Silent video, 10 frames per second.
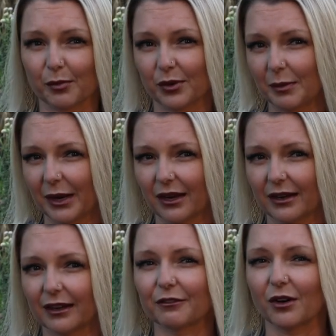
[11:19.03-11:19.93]

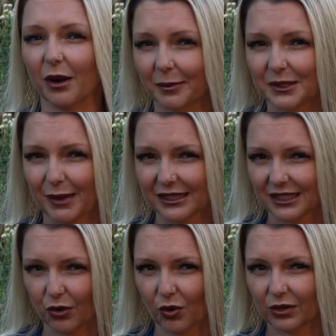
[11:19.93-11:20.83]
prebiotic for
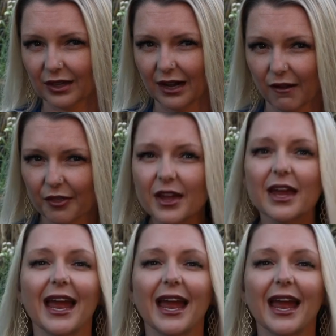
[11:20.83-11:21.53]
optimizing oral health